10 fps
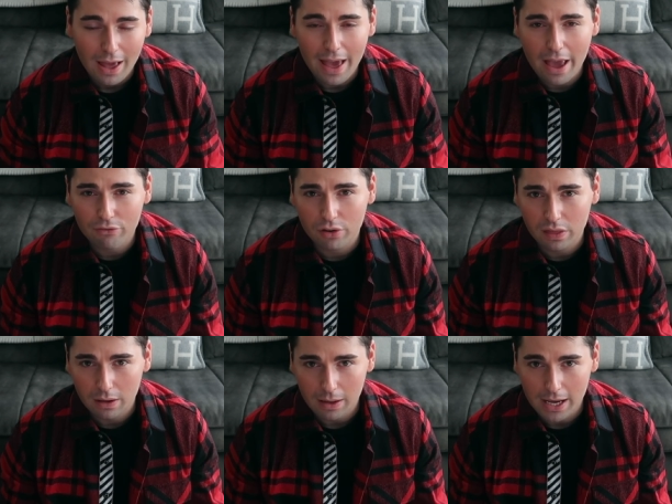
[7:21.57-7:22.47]

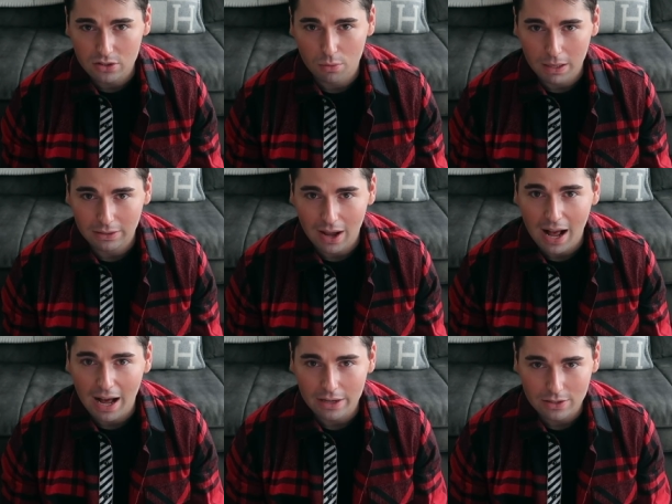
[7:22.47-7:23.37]
everything has to meet the
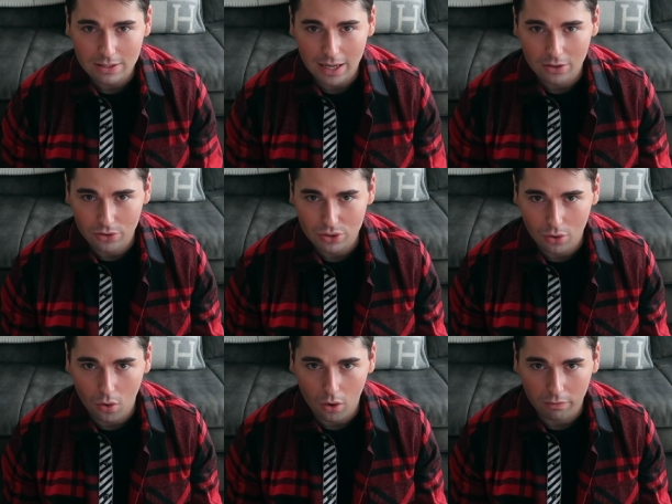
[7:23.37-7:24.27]
highest standards
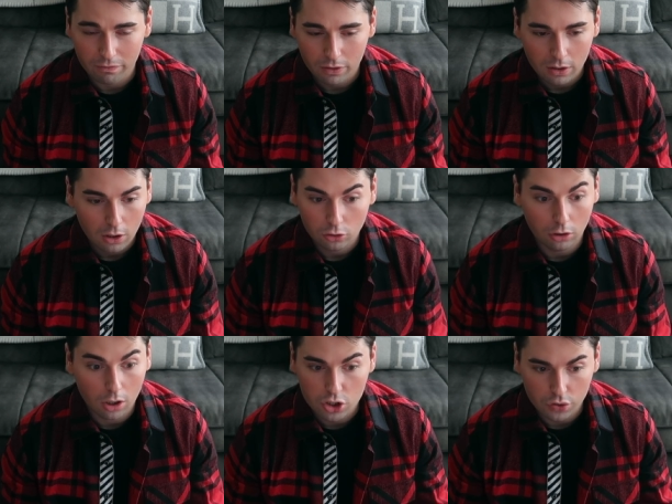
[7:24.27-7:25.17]
of the
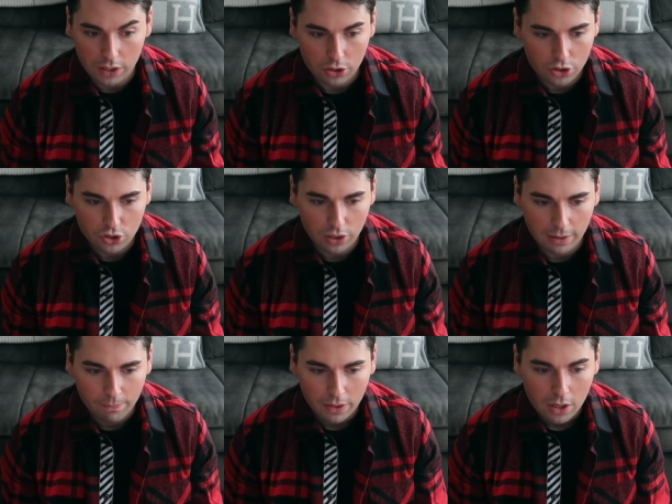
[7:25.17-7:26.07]
luxury
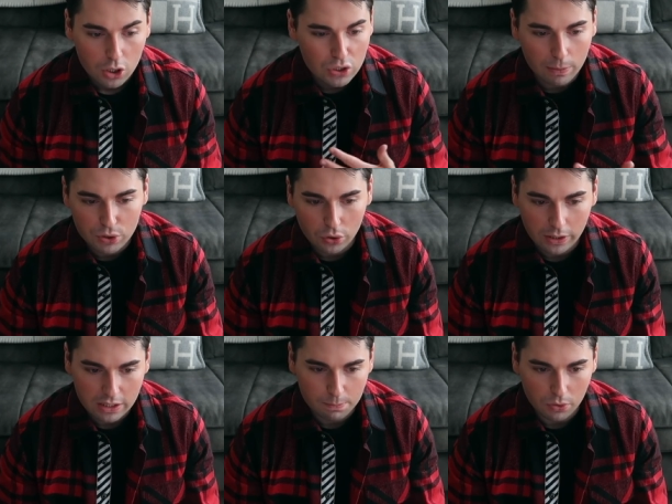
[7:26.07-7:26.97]
industry. So I'm sure that
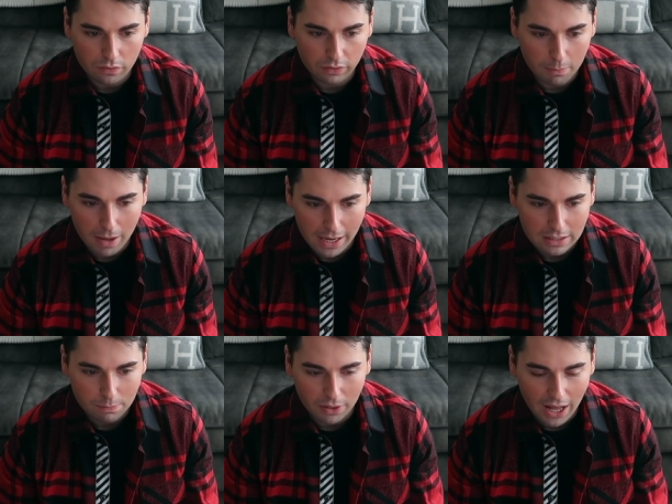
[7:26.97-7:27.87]
it's beautifully
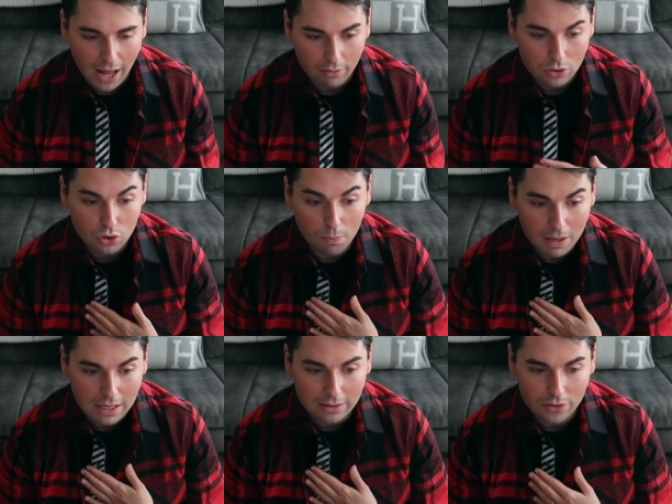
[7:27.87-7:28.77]
made, but to
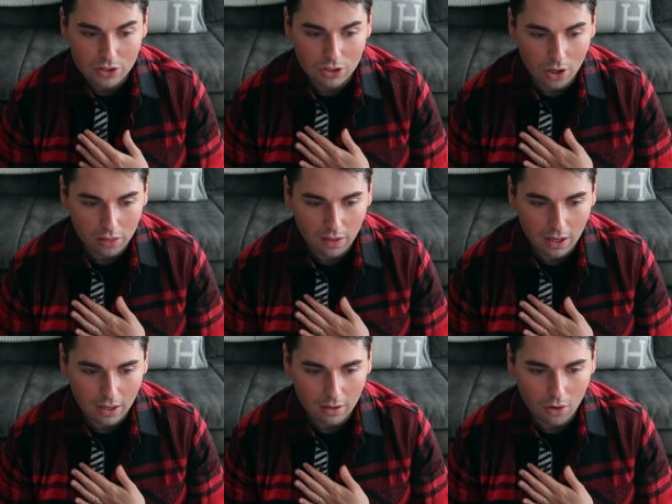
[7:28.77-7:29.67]
me, there is
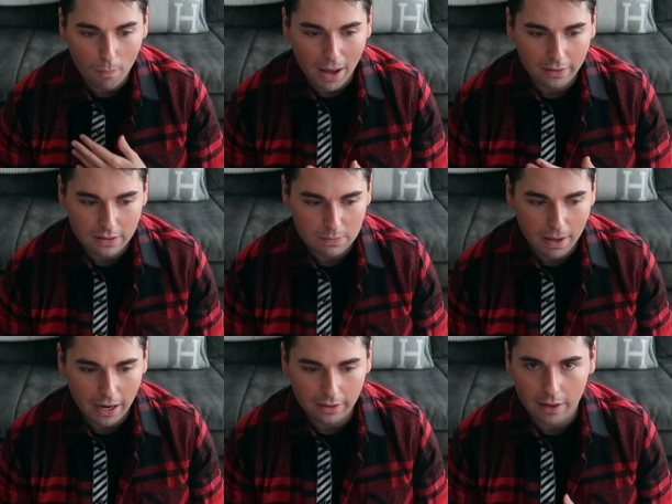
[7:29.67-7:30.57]
nothing about this
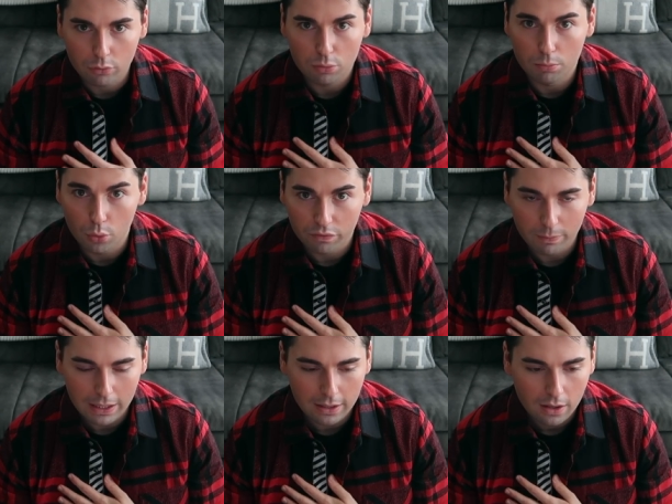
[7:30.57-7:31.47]
bag that would move
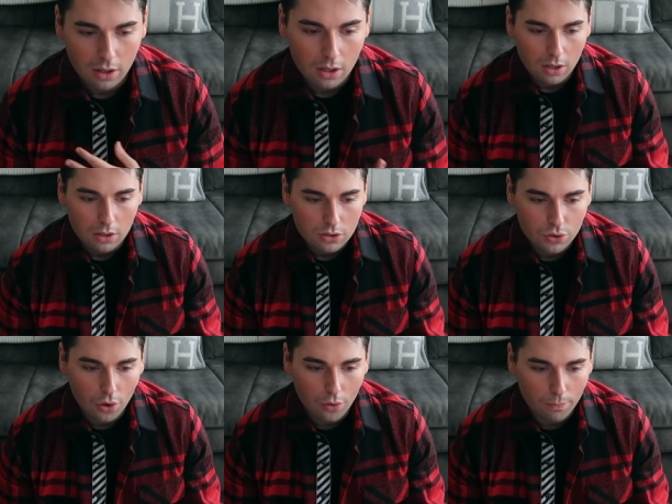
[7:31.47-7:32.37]
me.
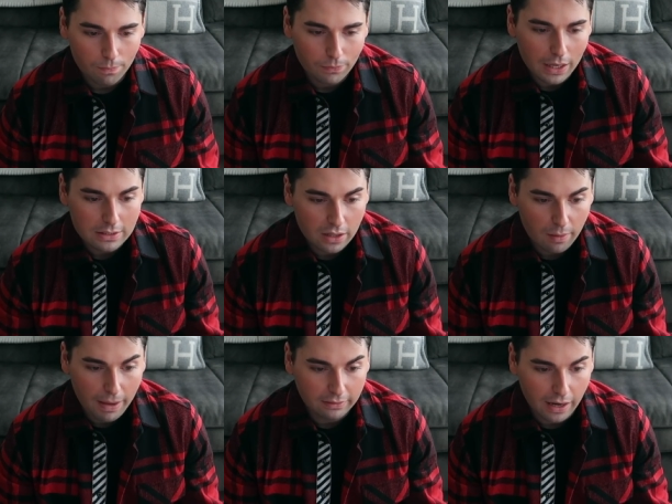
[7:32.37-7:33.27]
So it's not a
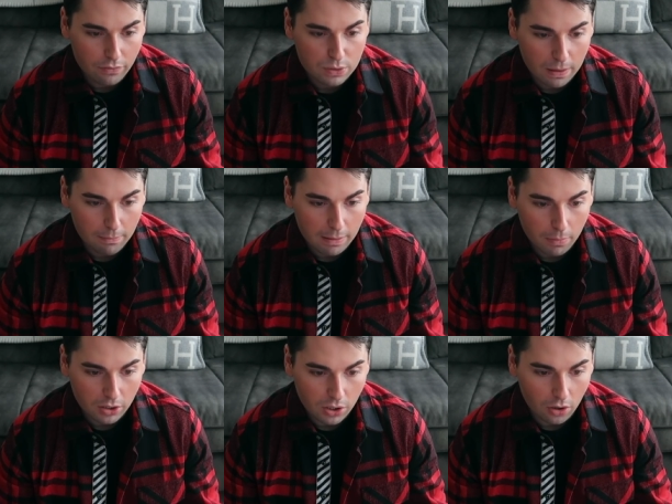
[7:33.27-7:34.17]
bag that I would spend my
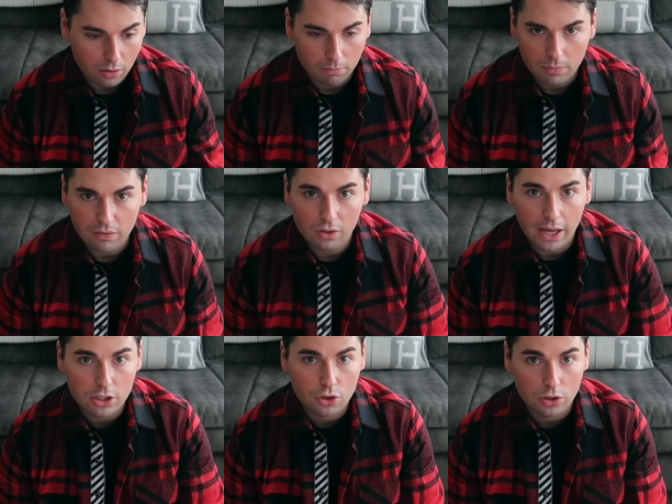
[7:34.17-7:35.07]
money on. If you
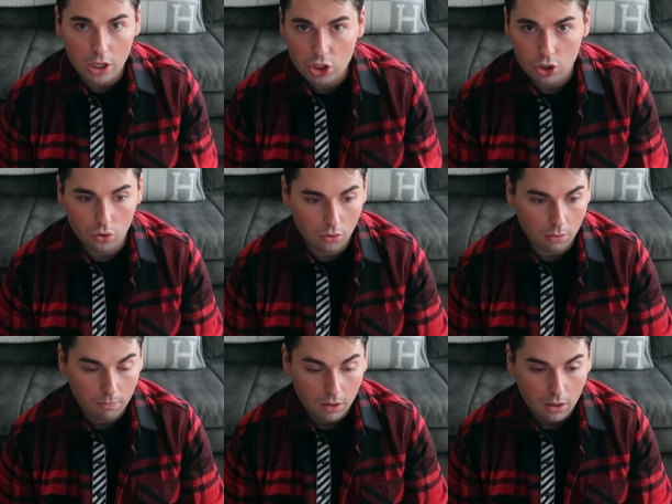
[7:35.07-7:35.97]
like
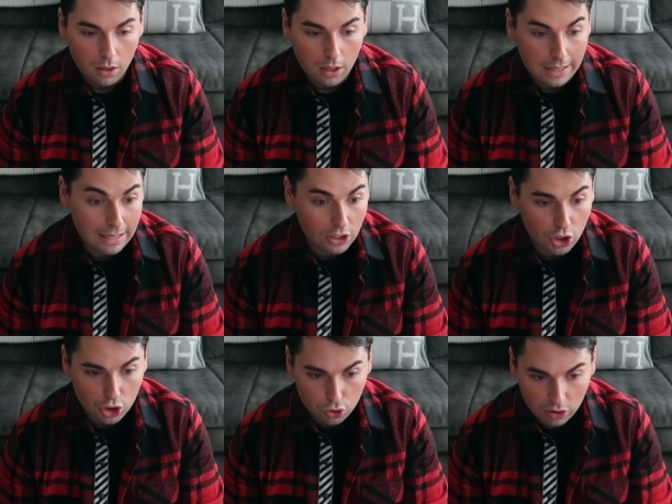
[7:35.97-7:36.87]
traditional,
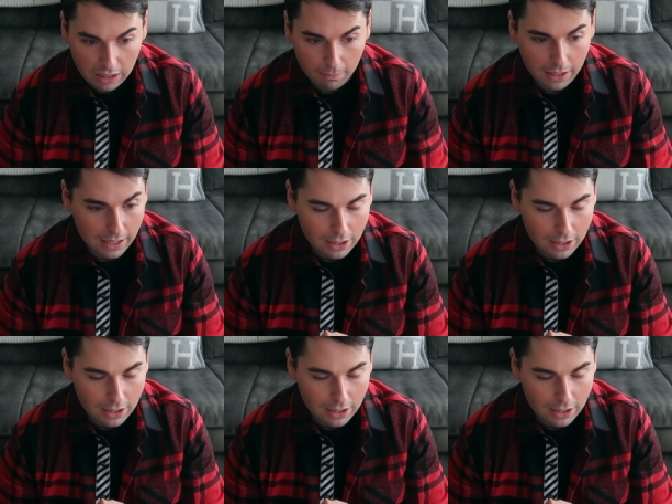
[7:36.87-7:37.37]
extremely